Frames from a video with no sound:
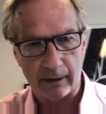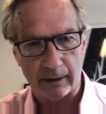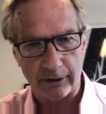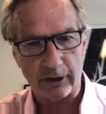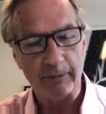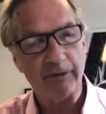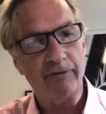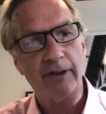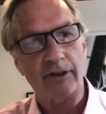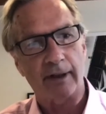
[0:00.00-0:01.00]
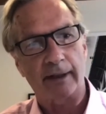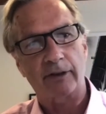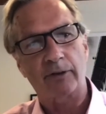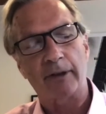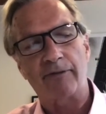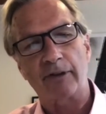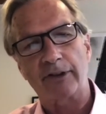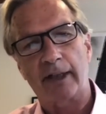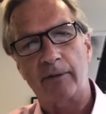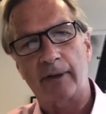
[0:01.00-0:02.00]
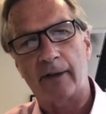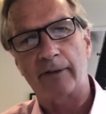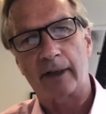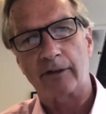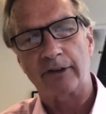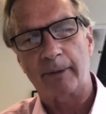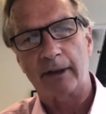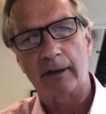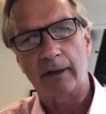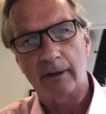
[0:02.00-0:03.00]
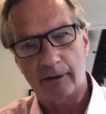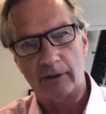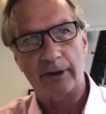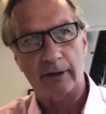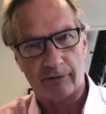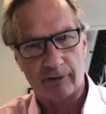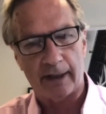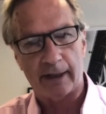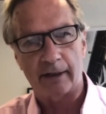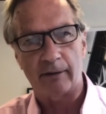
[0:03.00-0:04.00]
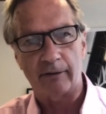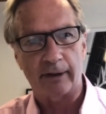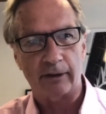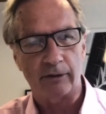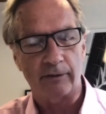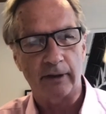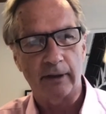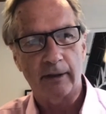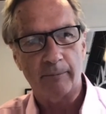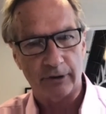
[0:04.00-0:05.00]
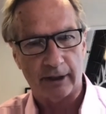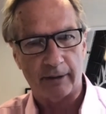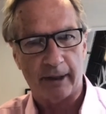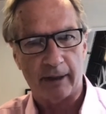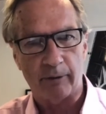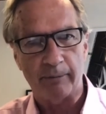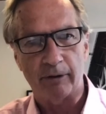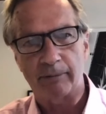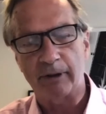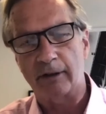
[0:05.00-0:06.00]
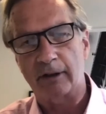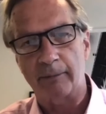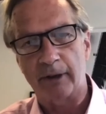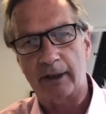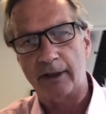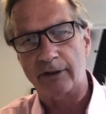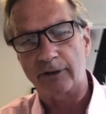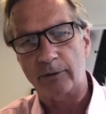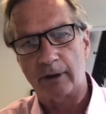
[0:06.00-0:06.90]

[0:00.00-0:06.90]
Uh, he's going to be featured at the 21st Annual Healthcare Summit Thursday and Friday here in Vancouver, presented by Reboot Communications.